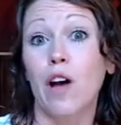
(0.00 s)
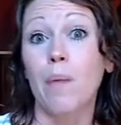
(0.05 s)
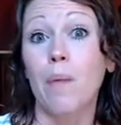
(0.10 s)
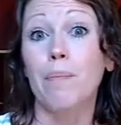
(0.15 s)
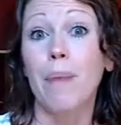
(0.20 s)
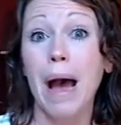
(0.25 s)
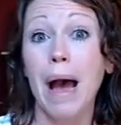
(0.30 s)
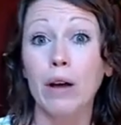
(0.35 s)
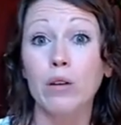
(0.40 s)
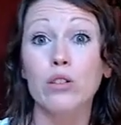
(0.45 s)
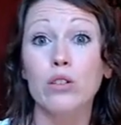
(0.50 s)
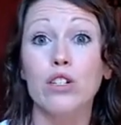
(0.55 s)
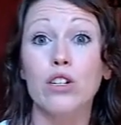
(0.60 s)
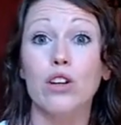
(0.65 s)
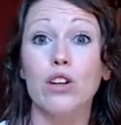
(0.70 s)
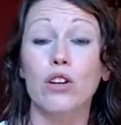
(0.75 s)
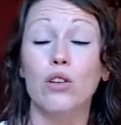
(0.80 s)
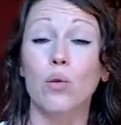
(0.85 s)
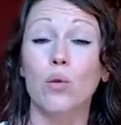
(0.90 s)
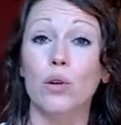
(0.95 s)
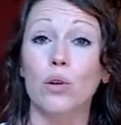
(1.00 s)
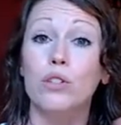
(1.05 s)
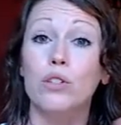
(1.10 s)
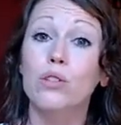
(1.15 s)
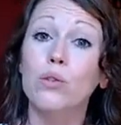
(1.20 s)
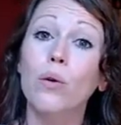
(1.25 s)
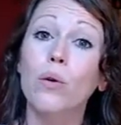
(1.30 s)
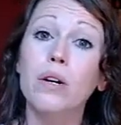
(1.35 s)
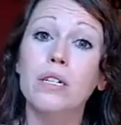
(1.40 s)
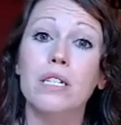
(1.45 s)
about your
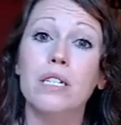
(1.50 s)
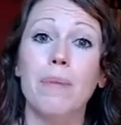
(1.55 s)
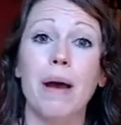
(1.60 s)
source,